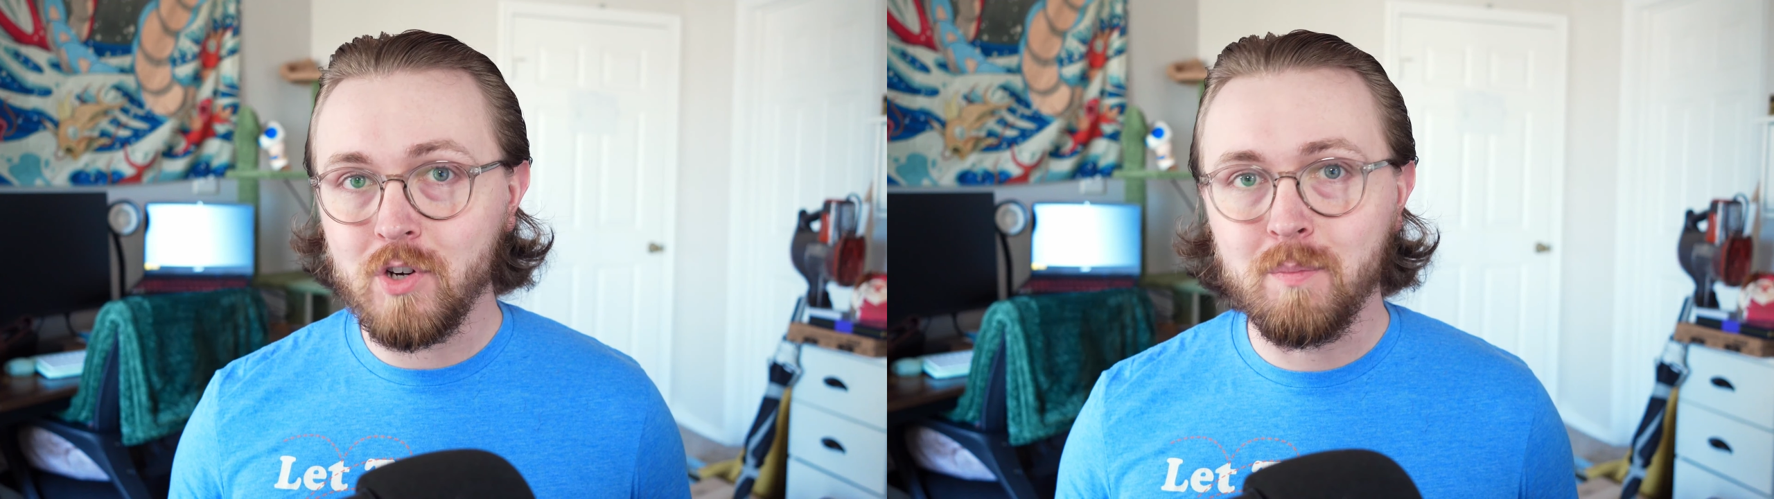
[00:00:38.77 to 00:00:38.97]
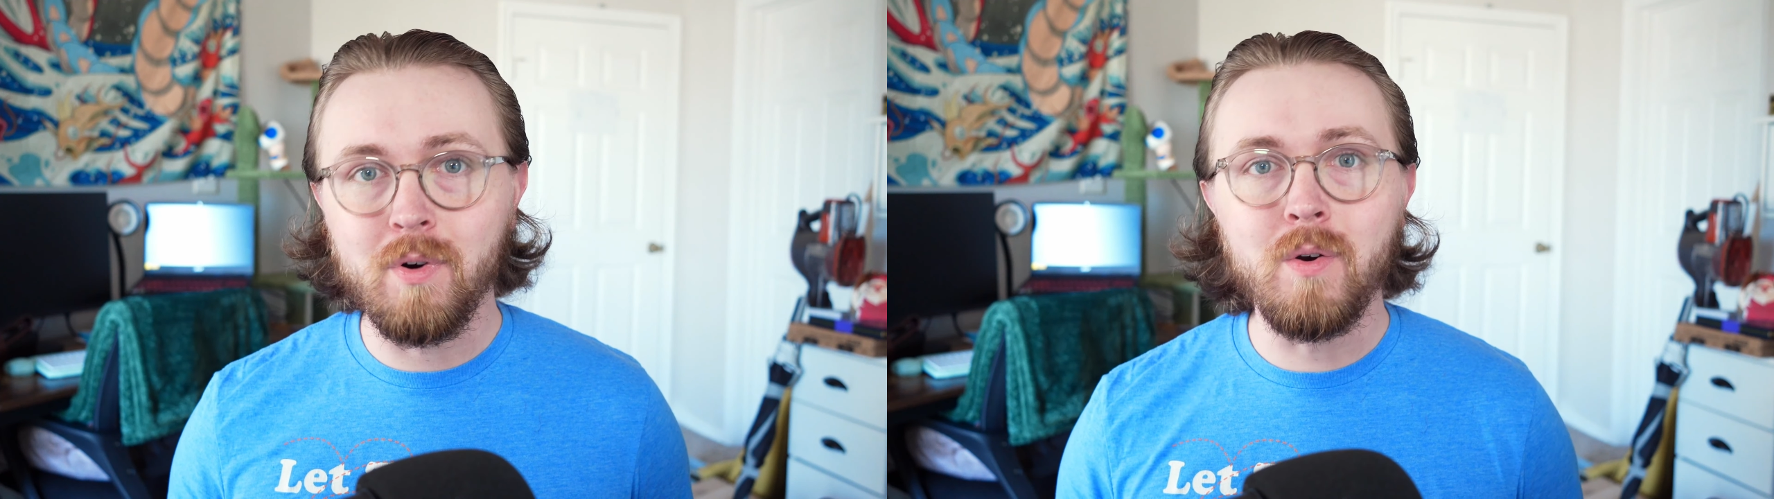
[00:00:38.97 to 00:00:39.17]

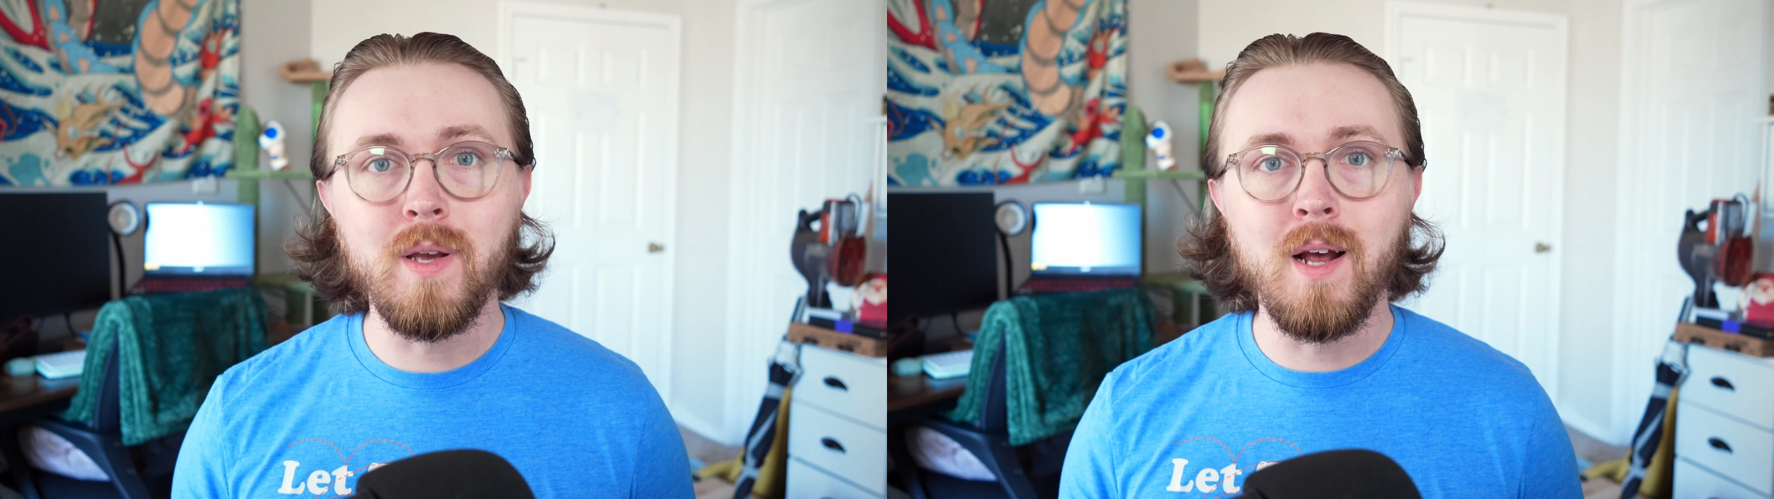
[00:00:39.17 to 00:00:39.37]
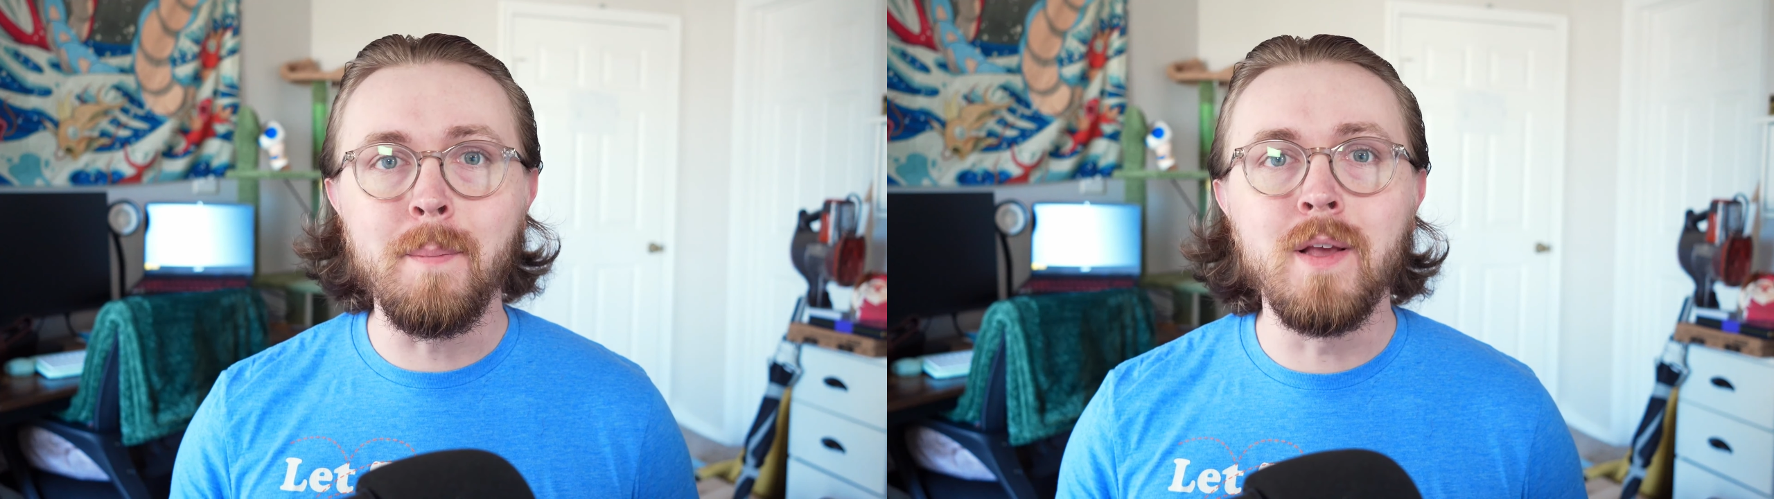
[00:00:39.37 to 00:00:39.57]
broken
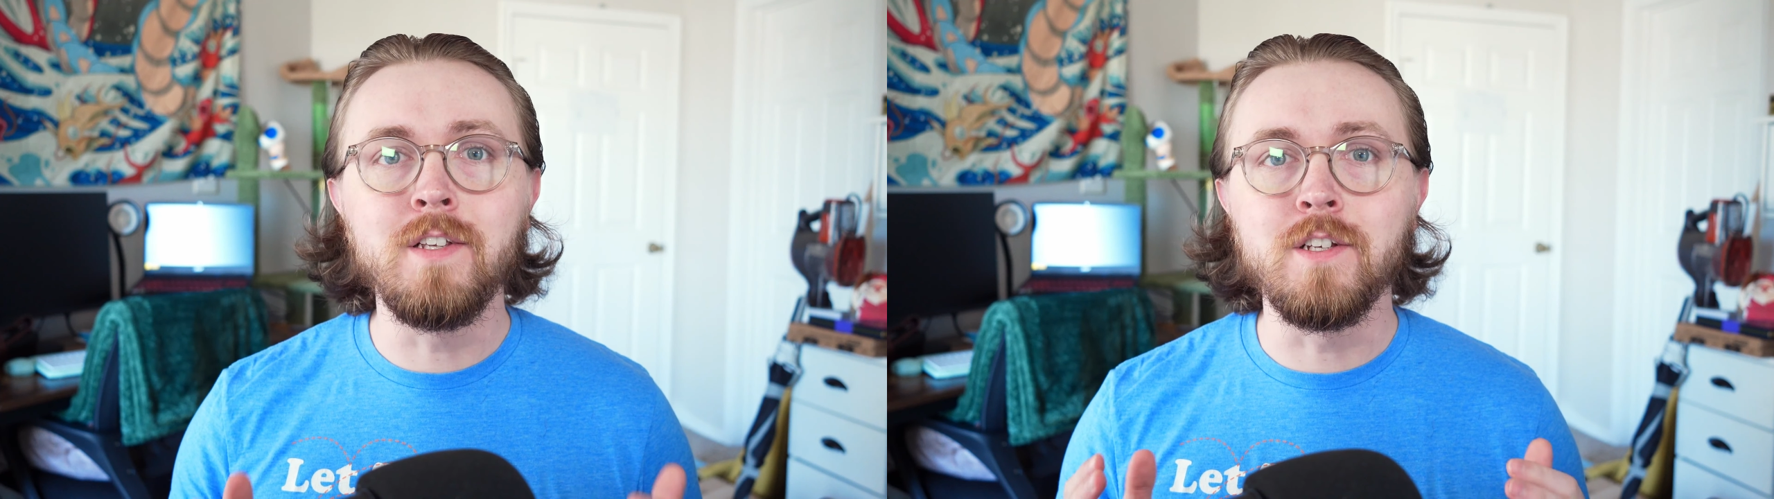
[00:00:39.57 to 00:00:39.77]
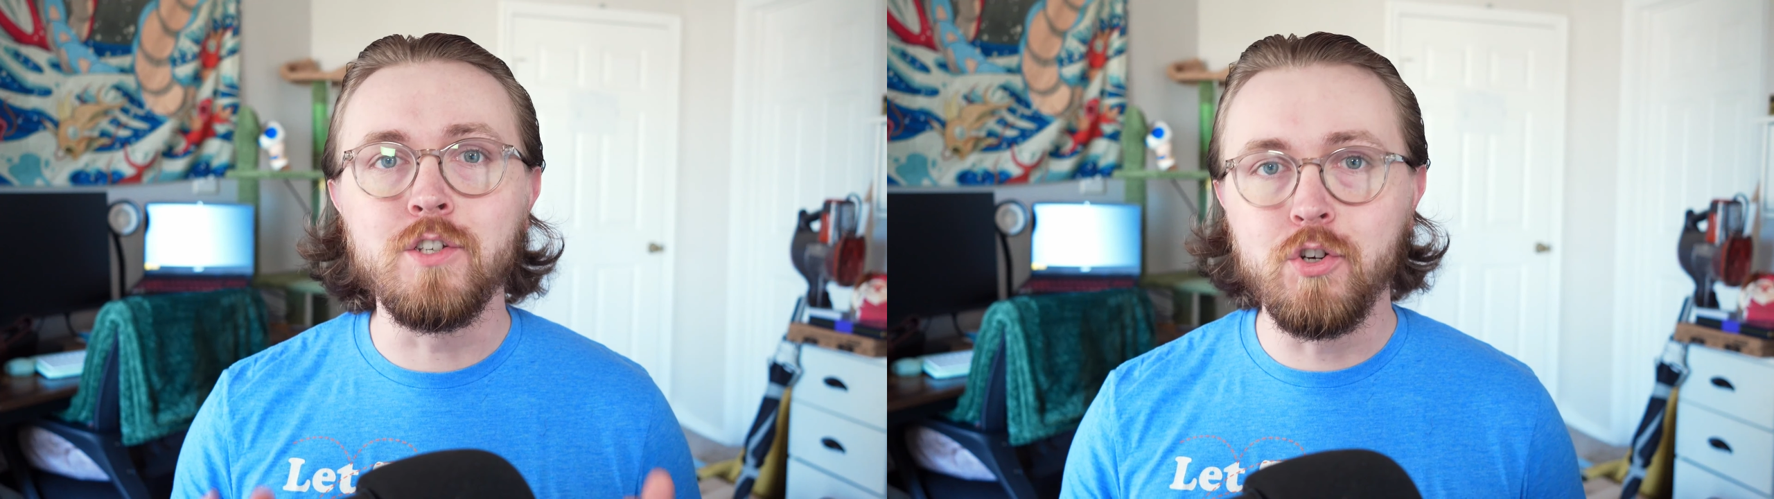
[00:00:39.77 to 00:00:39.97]
up
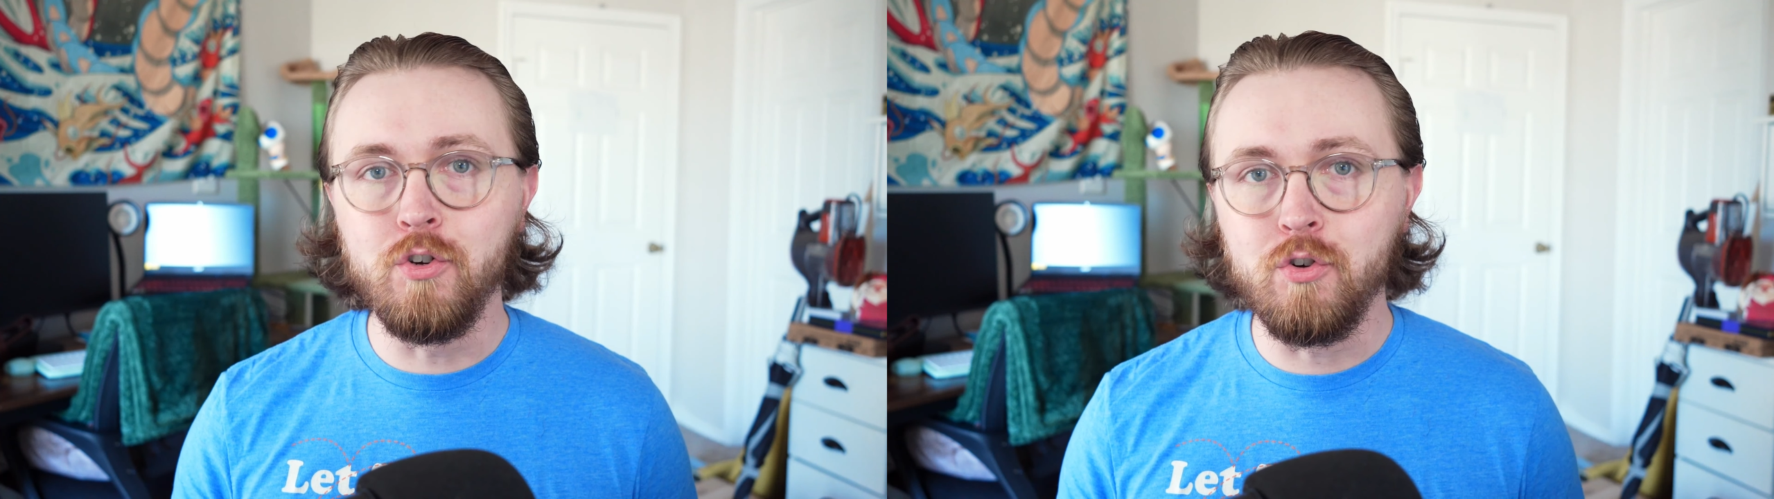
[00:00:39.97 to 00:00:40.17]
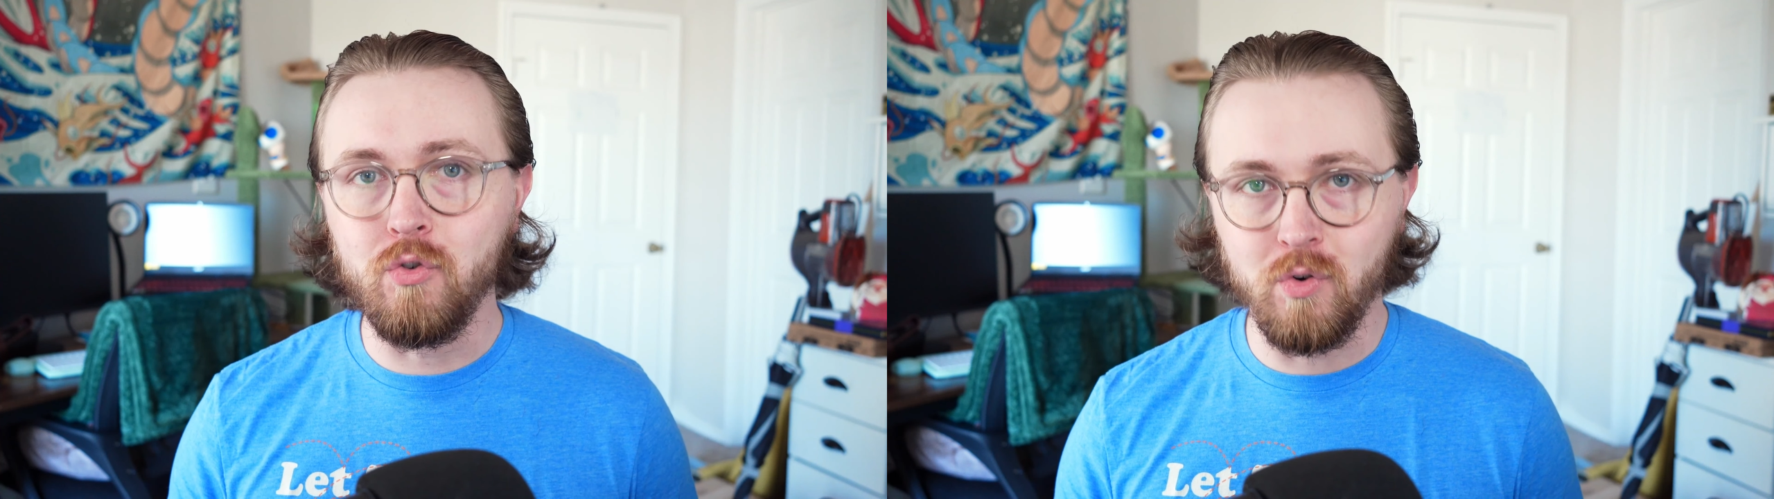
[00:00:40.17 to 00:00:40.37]
into
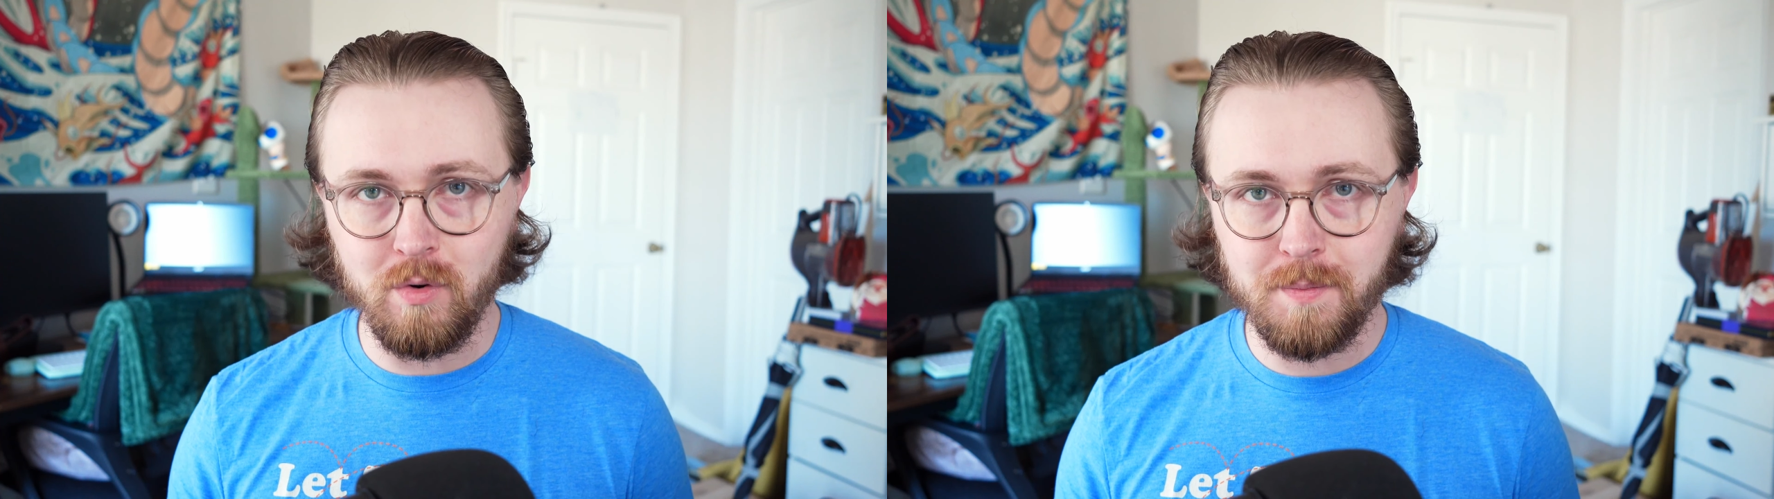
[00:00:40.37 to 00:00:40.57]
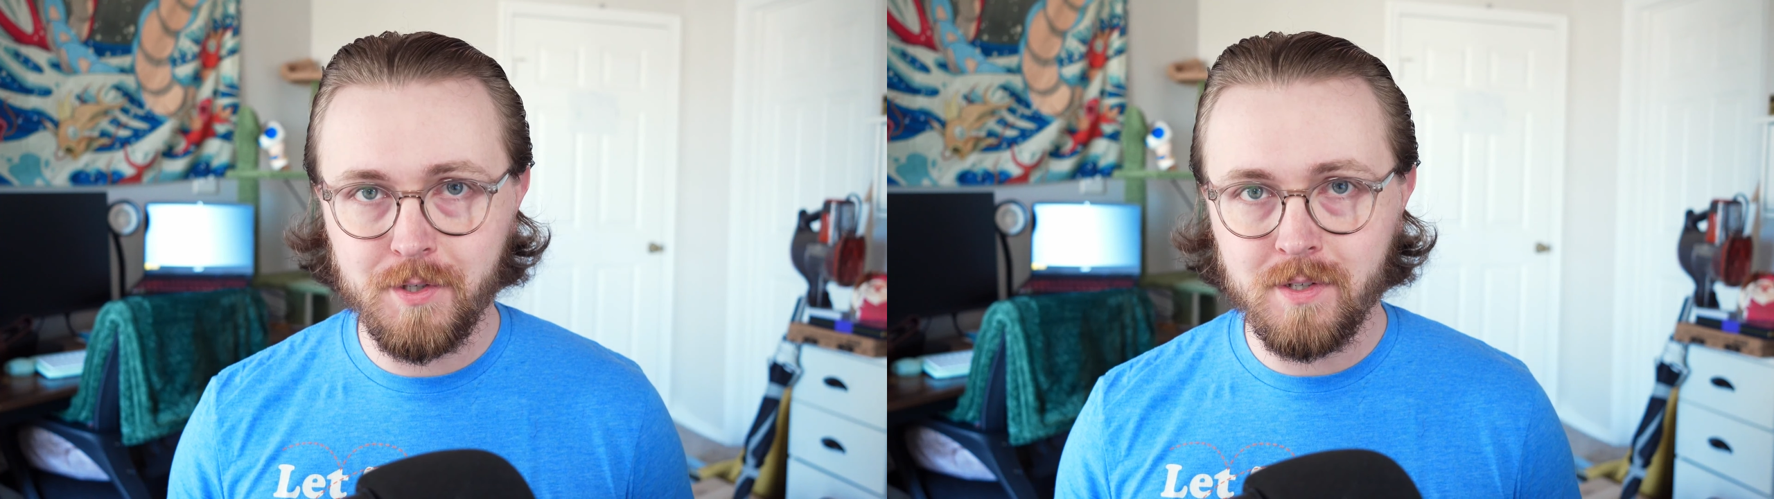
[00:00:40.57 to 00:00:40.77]
2
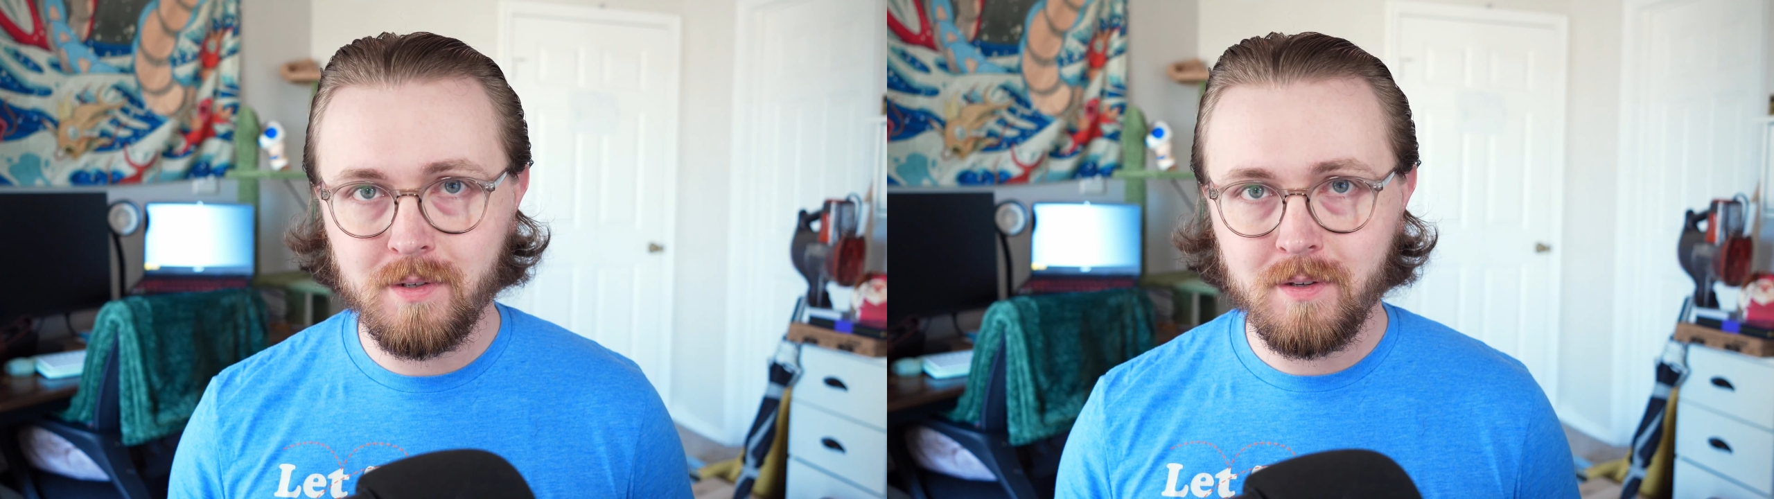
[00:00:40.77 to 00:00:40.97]
groups: